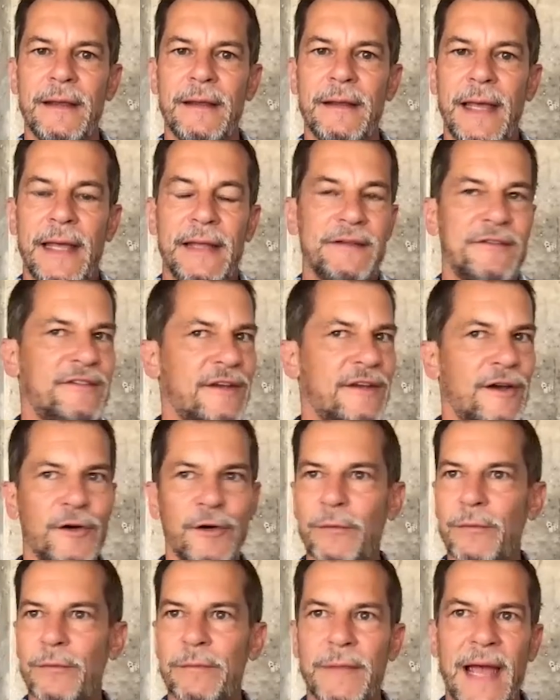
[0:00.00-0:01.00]
And
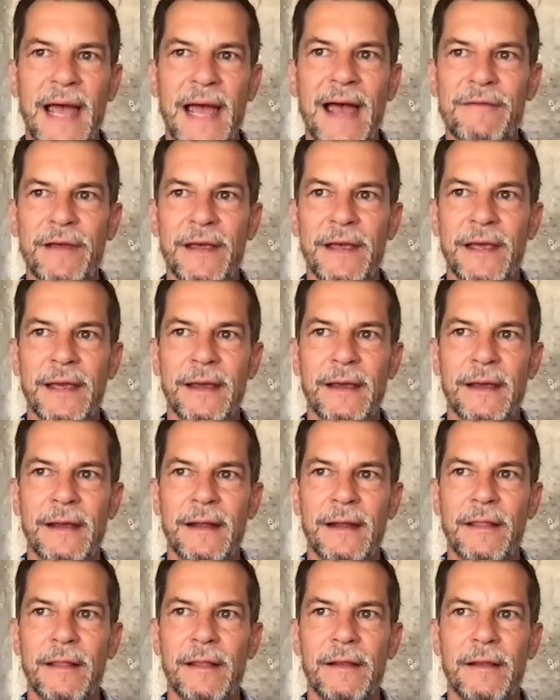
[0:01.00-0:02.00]
so having
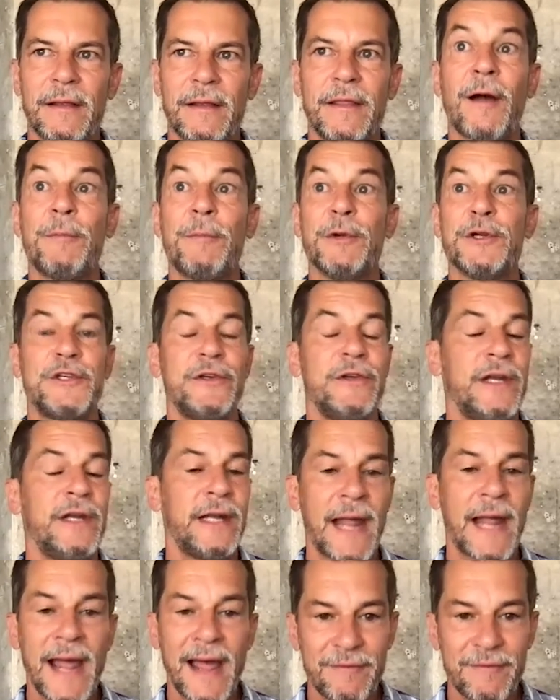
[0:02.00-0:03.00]
the opportunity
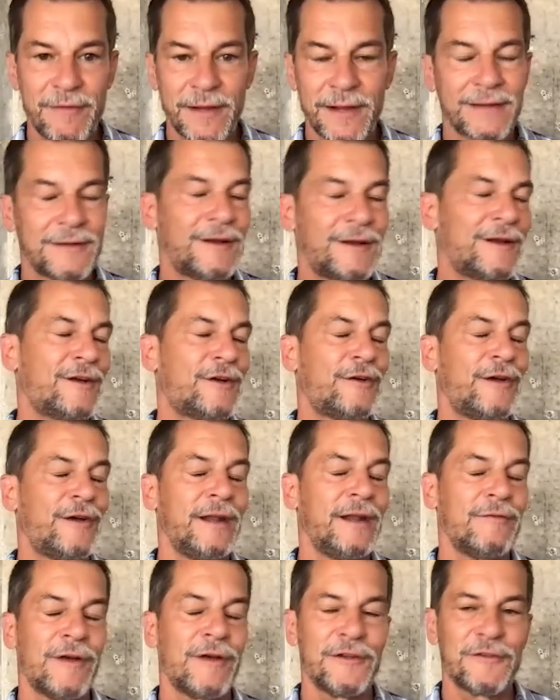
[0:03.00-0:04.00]
to have a
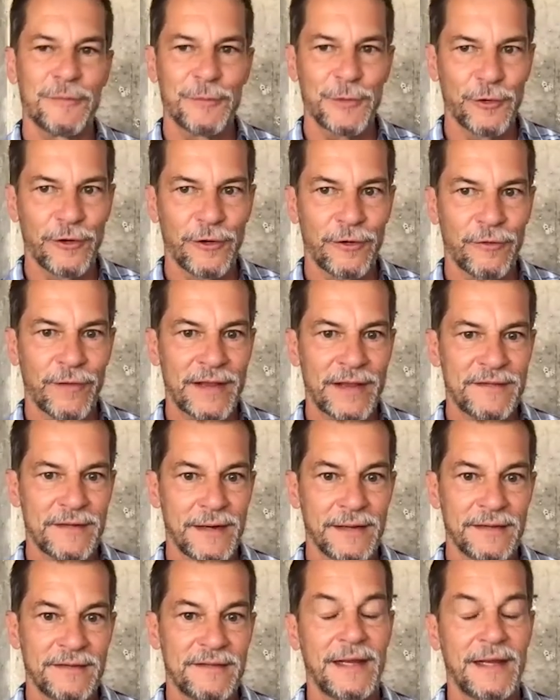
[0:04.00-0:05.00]
creative entrepreneur in
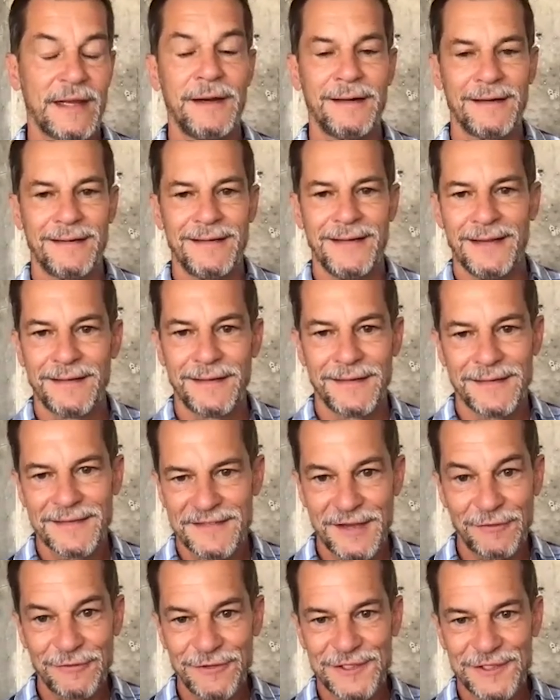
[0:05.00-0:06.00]
residence, and
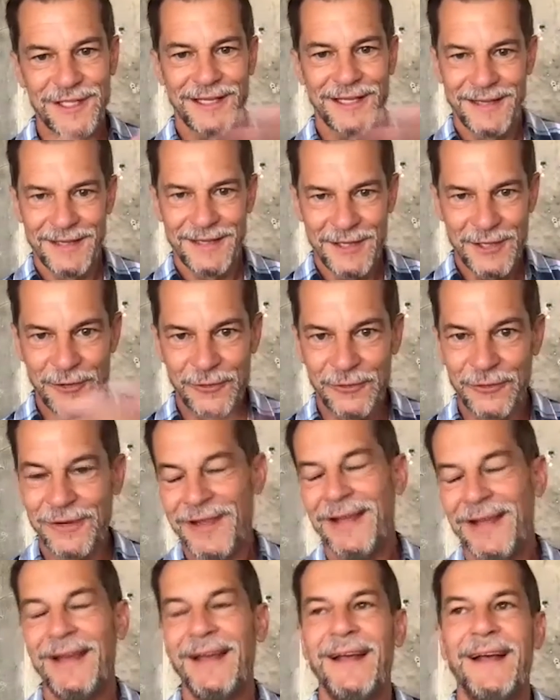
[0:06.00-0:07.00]
selfishly you,
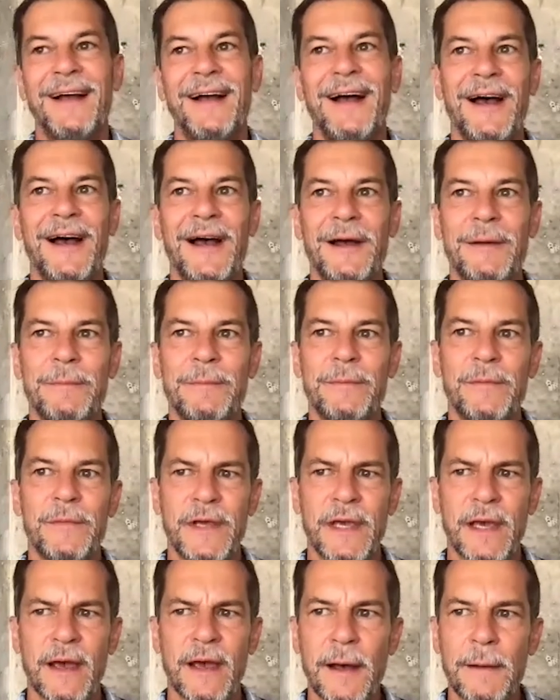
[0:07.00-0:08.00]

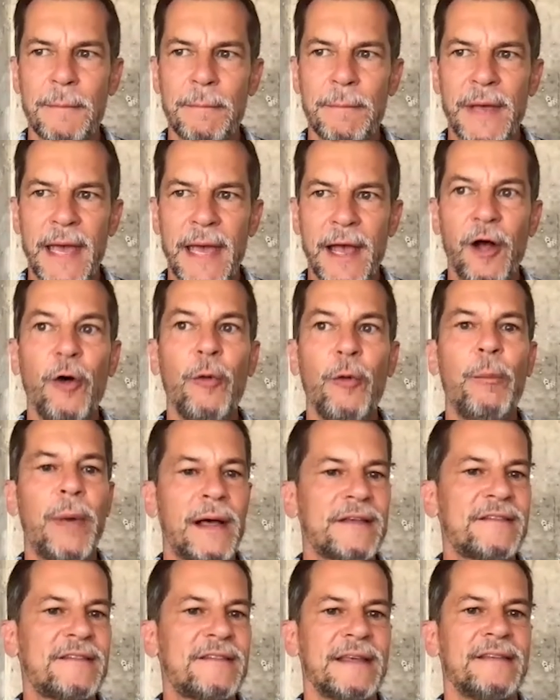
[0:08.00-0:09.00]
come help
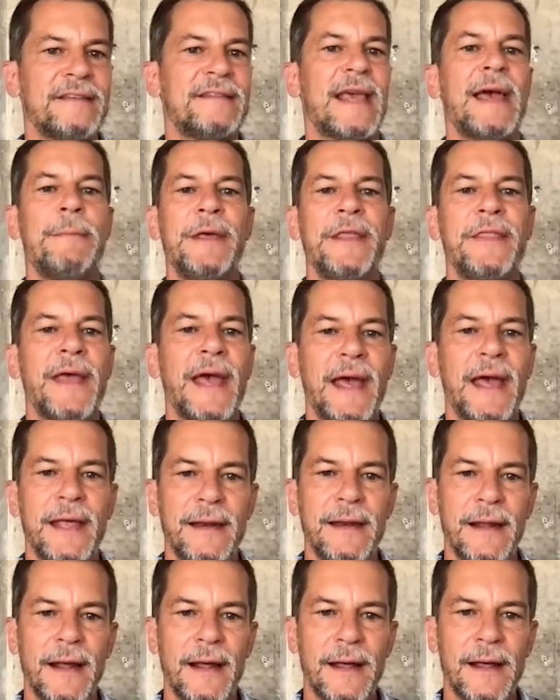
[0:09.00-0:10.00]
us examine that
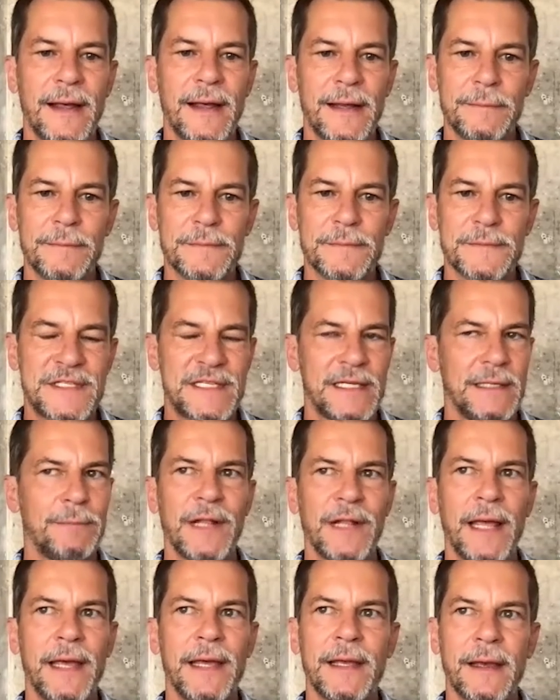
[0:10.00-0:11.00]
seemed
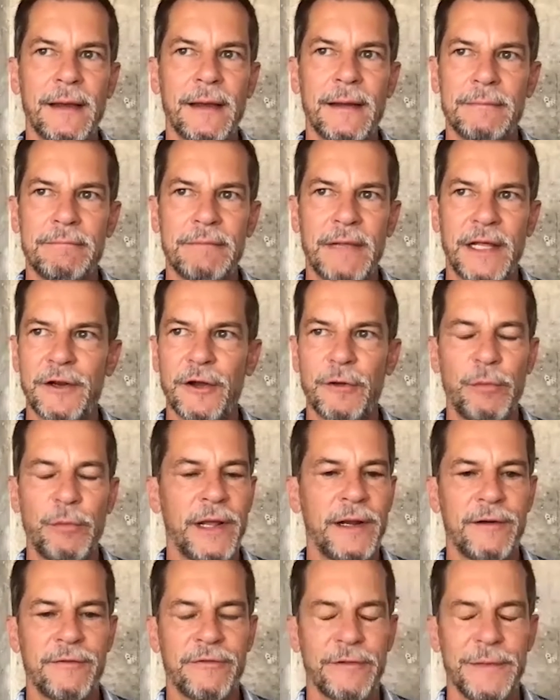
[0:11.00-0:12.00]
like a
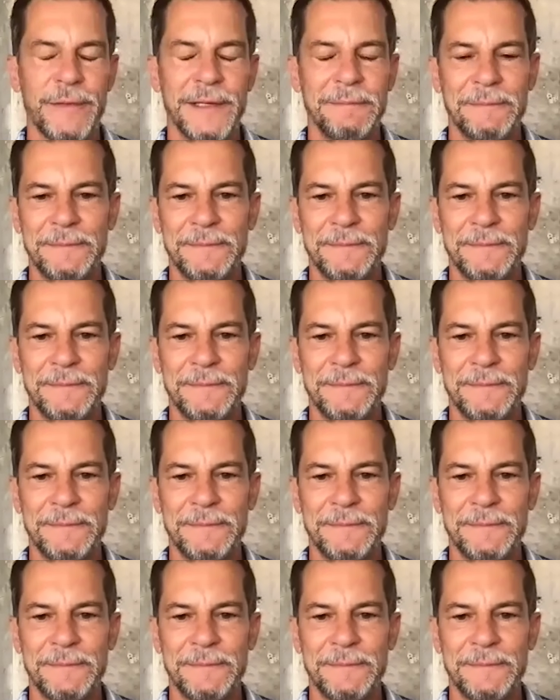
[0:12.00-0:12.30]
no-brainer for me.